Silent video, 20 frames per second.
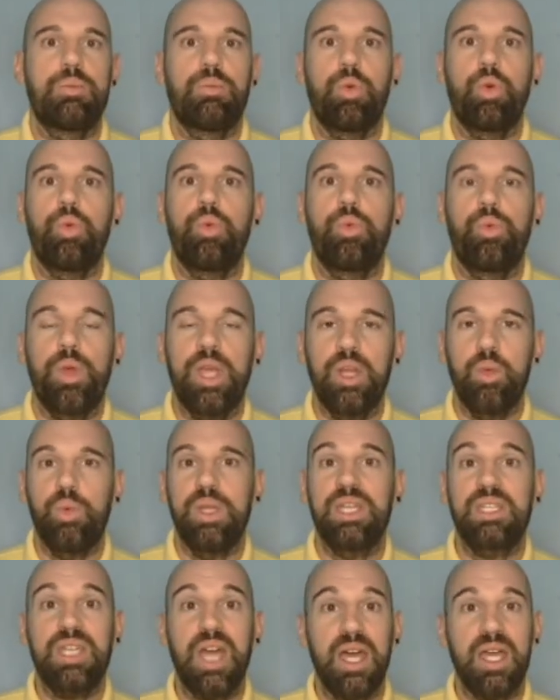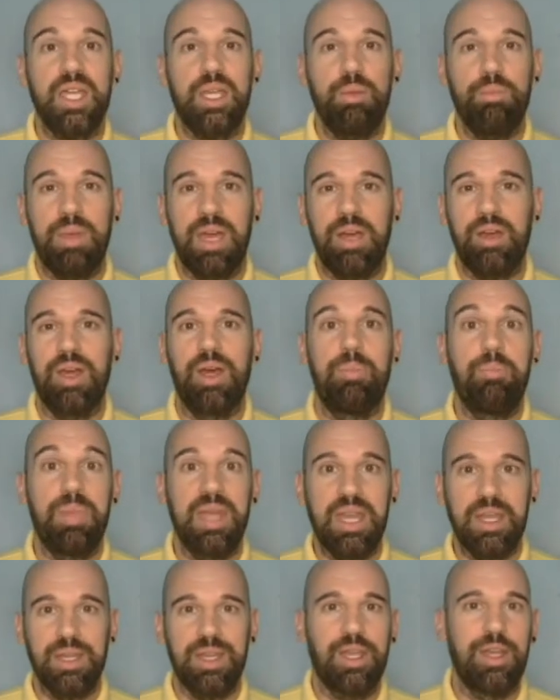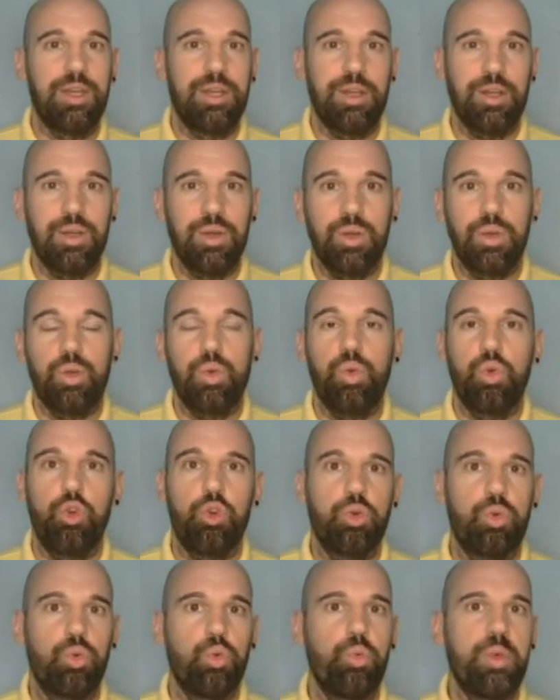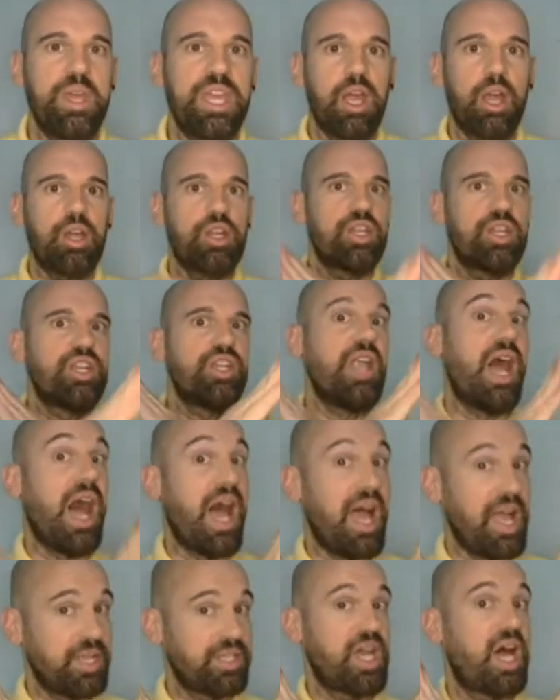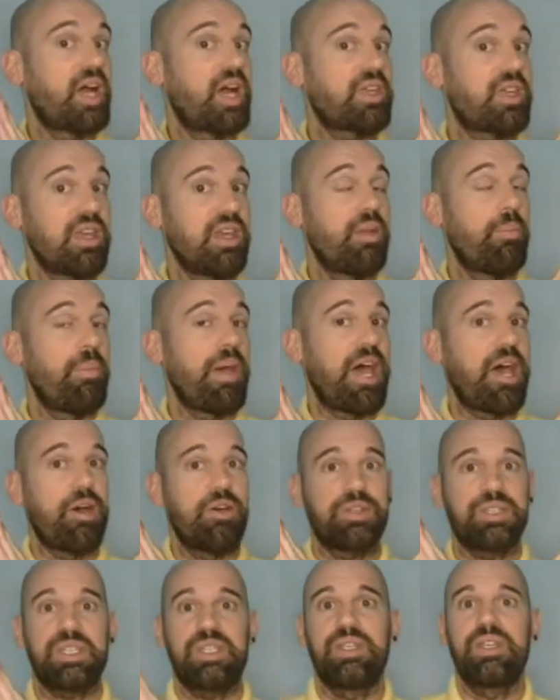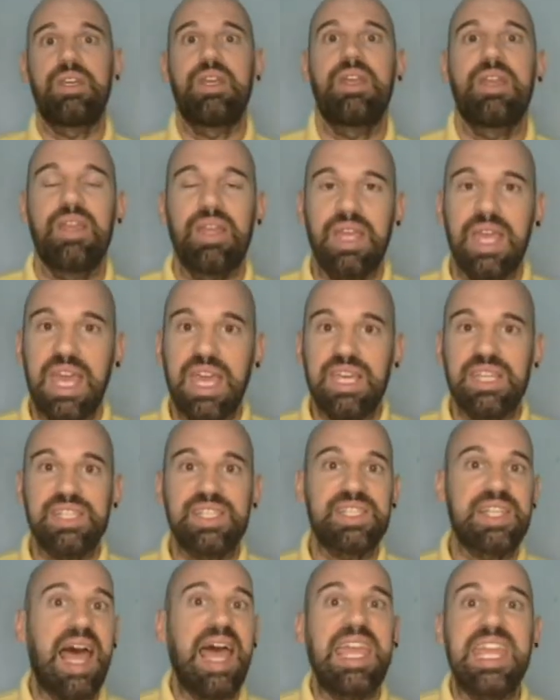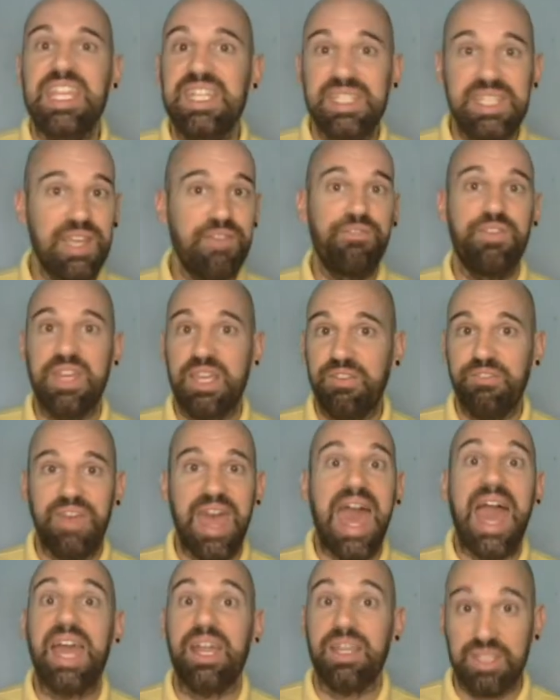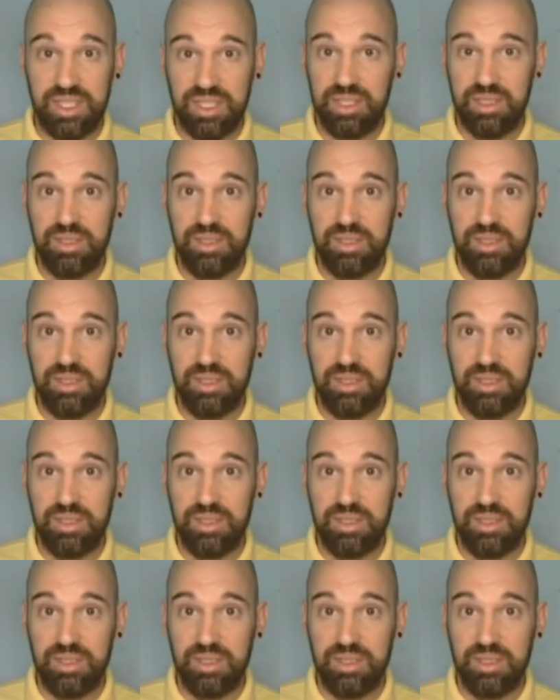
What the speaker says: When we talk about opinion, we are not talking about a scientific fact.